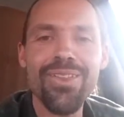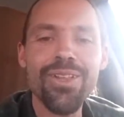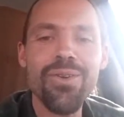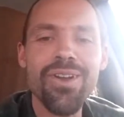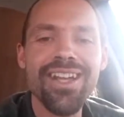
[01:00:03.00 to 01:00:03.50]

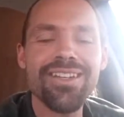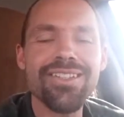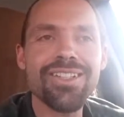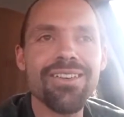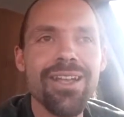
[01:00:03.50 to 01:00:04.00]
only way I can
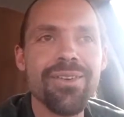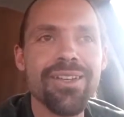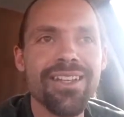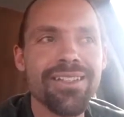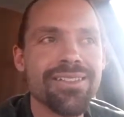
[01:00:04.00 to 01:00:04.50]
describe it
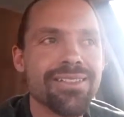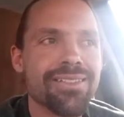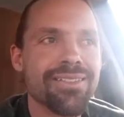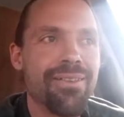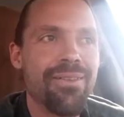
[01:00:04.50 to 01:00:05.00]
is
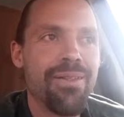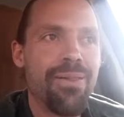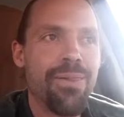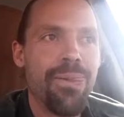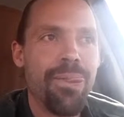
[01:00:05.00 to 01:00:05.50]

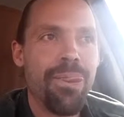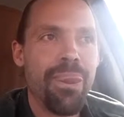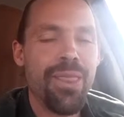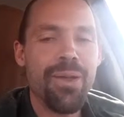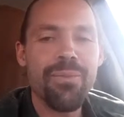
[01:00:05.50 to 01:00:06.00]

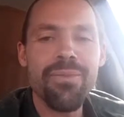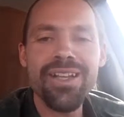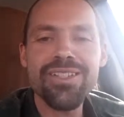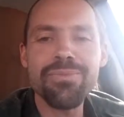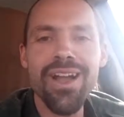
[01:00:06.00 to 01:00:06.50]
my
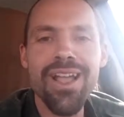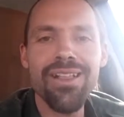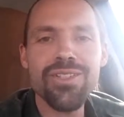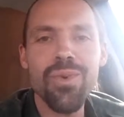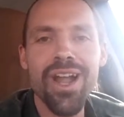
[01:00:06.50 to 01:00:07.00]
smile
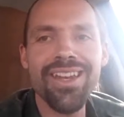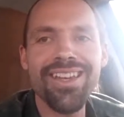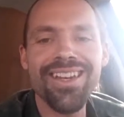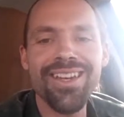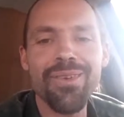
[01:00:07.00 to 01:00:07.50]
is
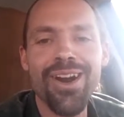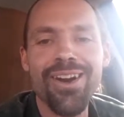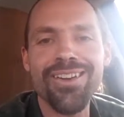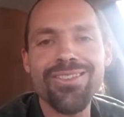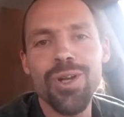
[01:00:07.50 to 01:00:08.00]
widening and my
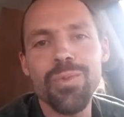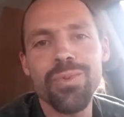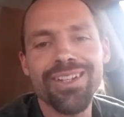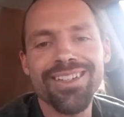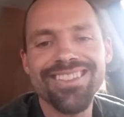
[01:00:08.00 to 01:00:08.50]
heart is
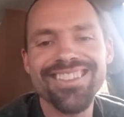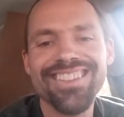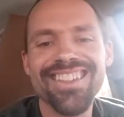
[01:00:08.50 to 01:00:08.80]
opening.